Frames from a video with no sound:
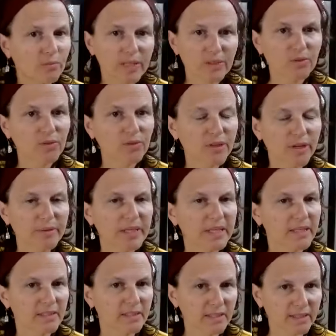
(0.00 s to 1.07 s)
We're not going
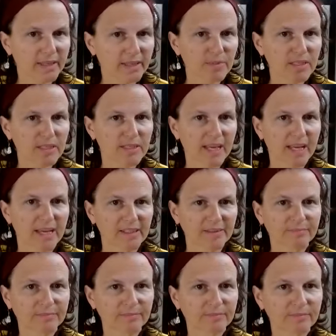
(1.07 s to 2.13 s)
into them today.
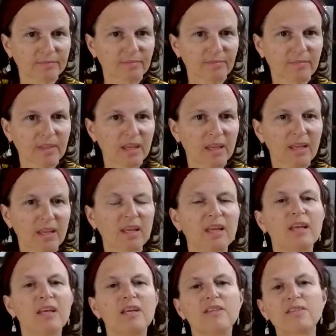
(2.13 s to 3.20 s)

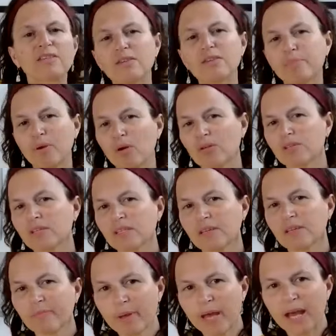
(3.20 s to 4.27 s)
So, the
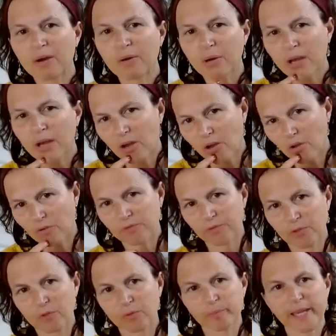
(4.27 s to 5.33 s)
positive power of
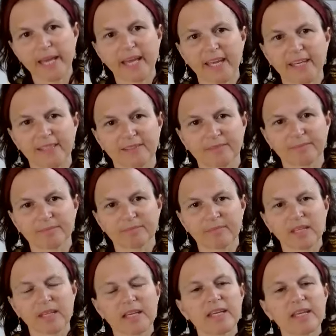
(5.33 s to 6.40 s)
your pain
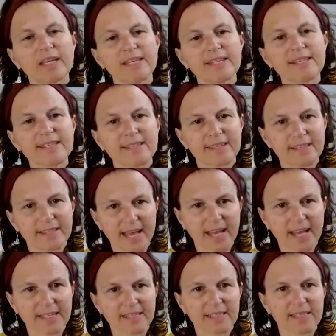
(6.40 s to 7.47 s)
is
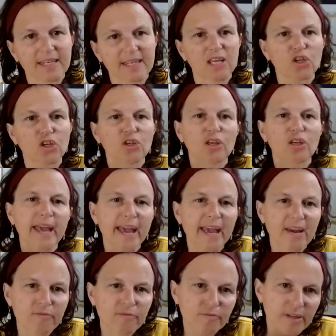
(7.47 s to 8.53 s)
that
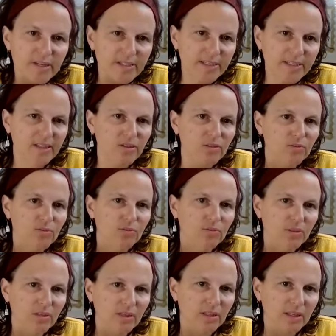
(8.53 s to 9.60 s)
every single
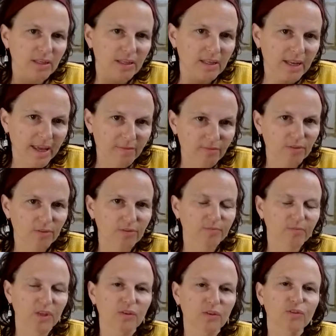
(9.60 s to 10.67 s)
level
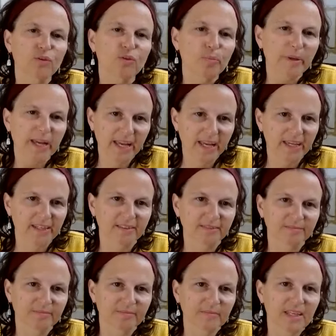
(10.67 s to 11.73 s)
of your pain
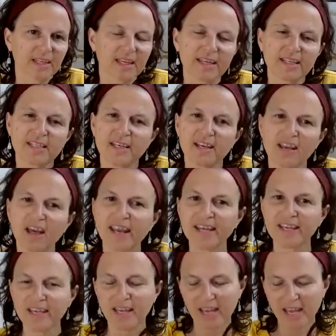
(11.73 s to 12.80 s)
is
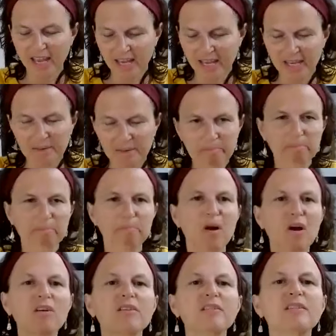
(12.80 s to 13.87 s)
like a
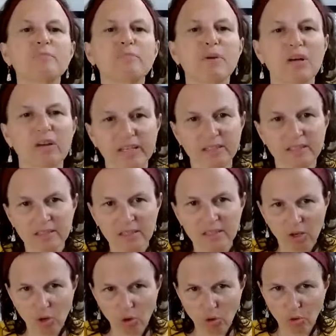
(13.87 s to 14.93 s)
mastermind
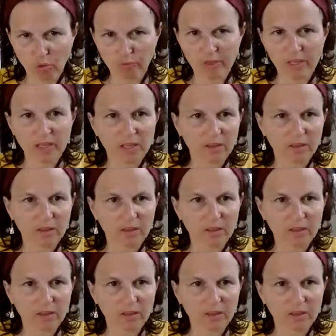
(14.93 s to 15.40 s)
of